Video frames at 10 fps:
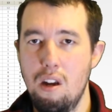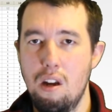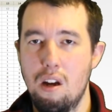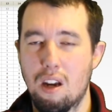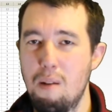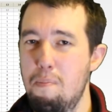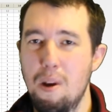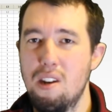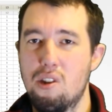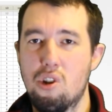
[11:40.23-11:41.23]
Okay, but
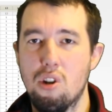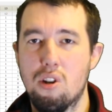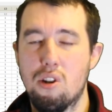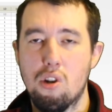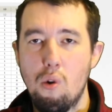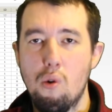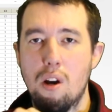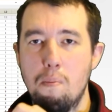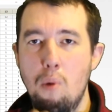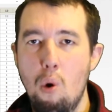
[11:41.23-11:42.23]
it's just
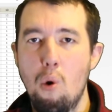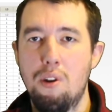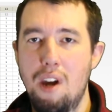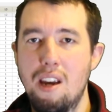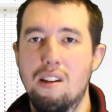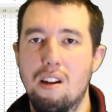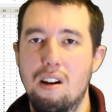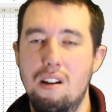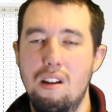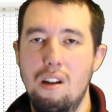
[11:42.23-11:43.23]
storing more data
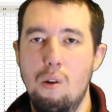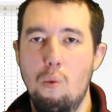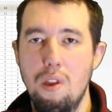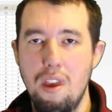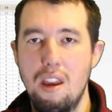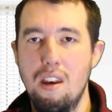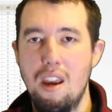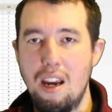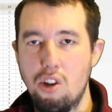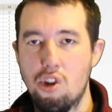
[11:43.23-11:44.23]
within
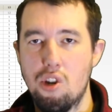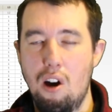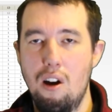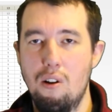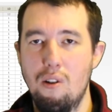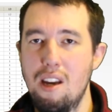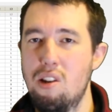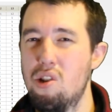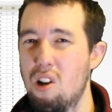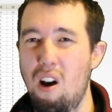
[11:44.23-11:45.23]
each tile.
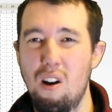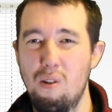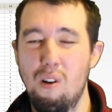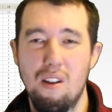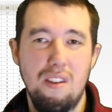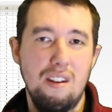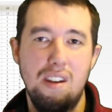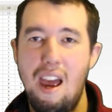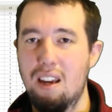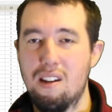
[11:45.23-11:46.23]
Each tile, there's
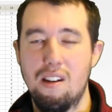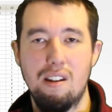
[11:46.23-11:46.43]
the X and